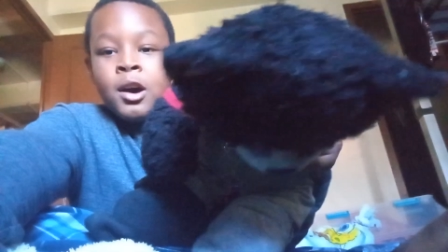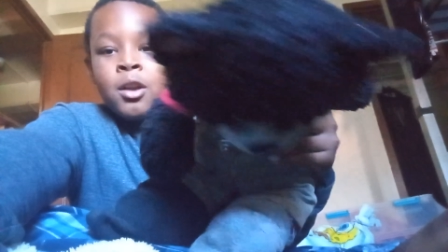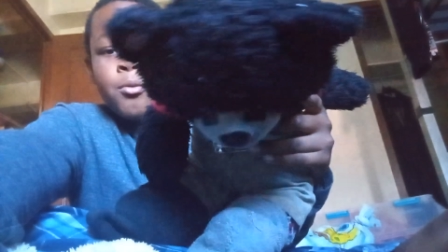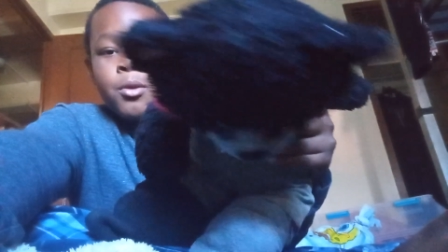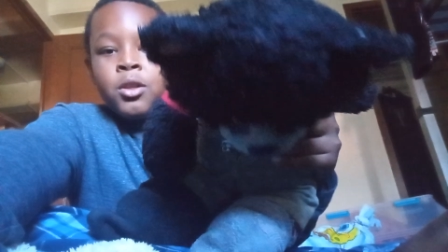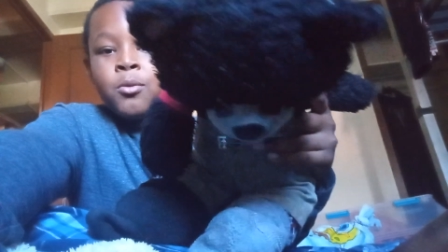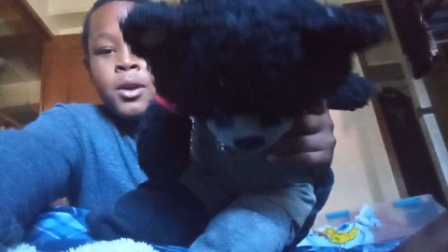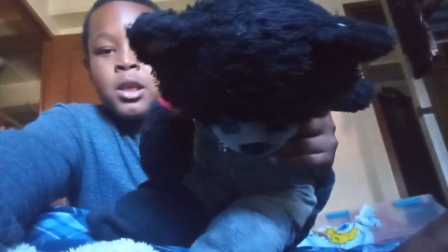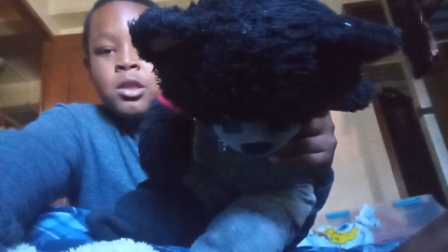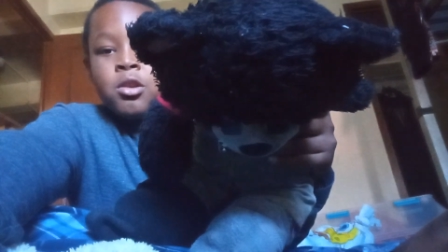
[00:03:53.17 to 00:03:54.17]
I don't really want
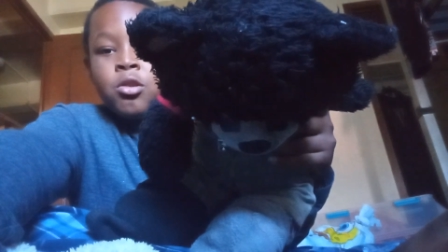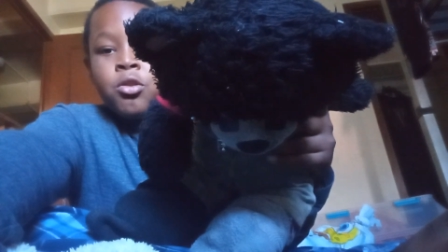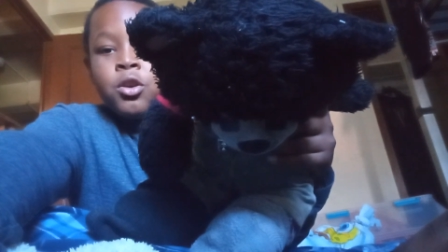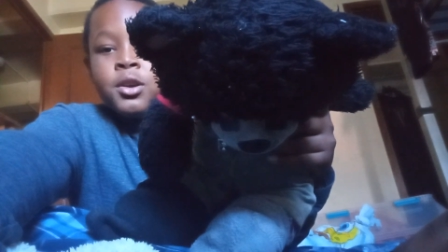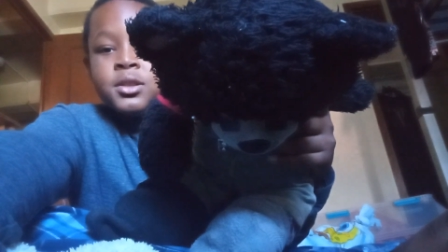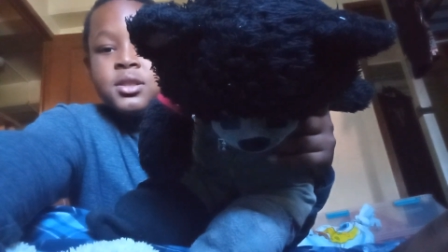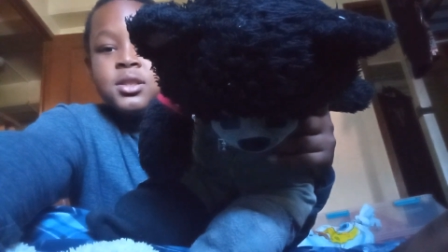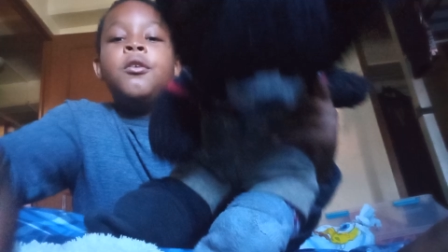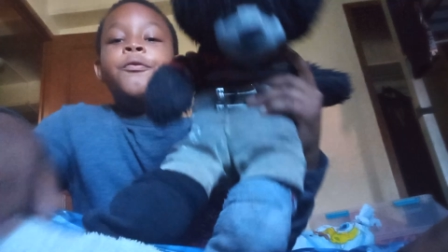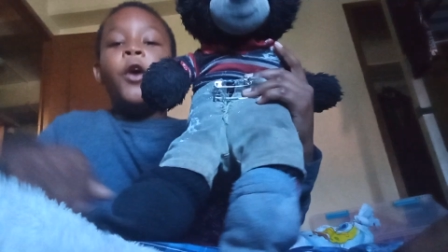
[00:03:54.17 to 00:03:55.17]
to do this
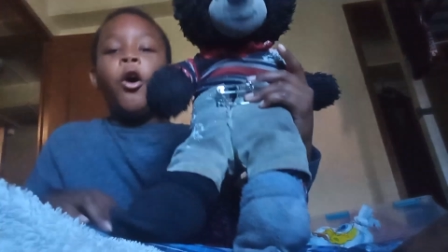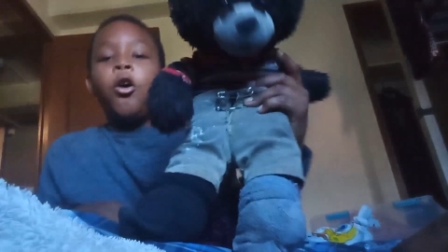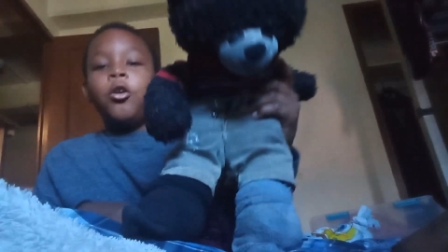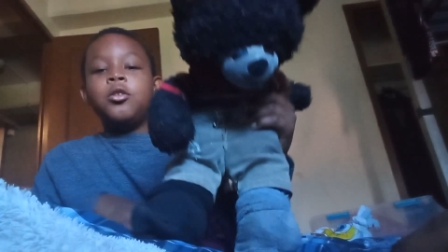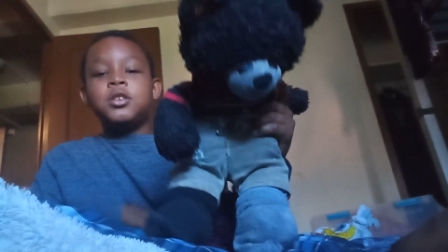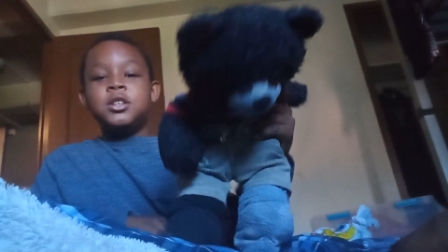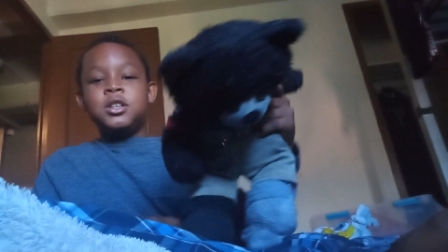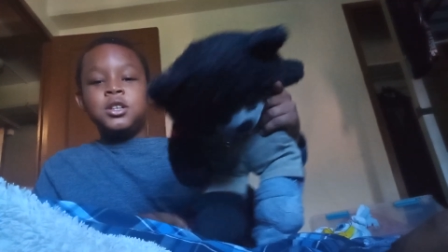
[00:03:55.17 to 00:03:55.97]
folk.